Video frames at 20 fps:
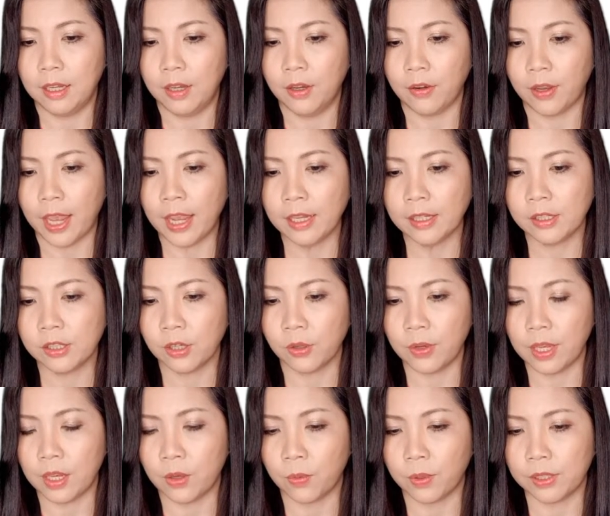Okay, so
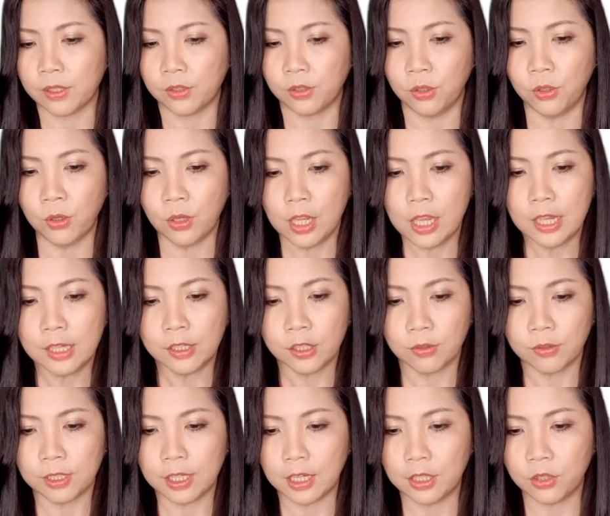equals to,
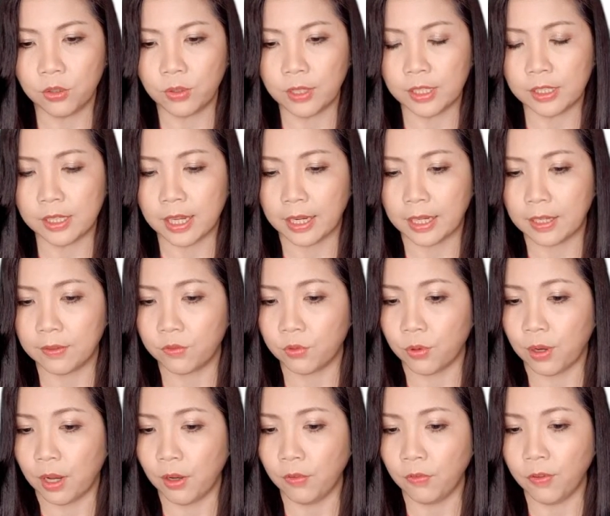so T2 is negative
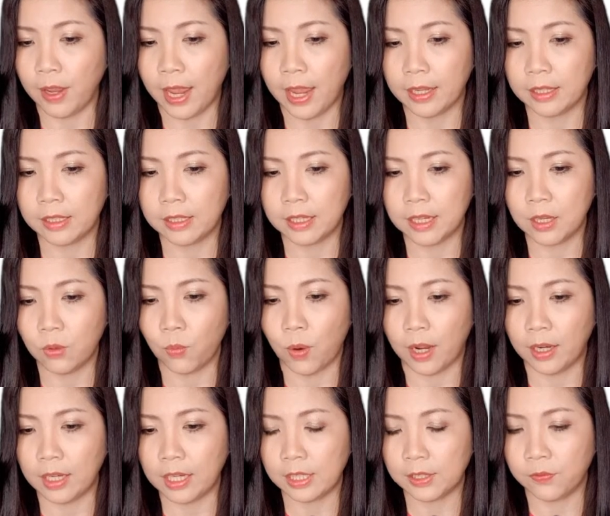12 and
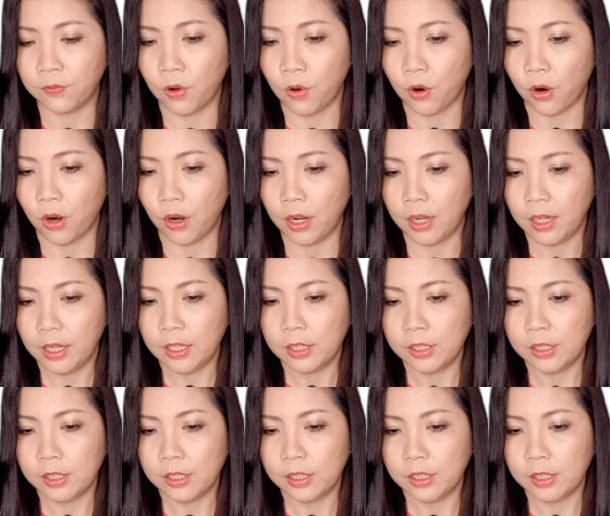T1 is 4.